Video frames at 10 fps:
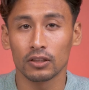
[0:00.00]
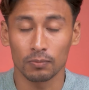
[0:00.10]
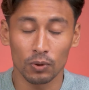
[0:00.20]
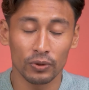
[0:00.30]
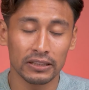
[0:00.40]

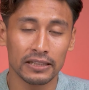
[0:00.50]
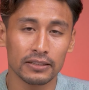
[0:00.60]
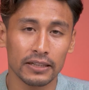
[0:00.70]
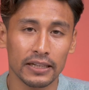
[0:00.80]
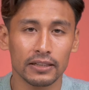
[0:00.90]
exploring the
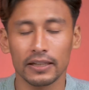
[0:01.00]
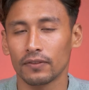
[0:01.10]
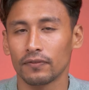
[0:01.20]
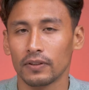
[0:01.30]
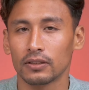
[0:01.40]
internet.
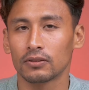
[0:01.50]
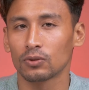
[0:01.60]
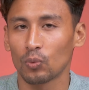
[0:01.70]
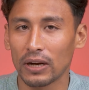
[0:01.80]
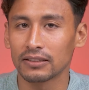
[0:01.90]
It feels
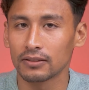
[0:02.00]
quite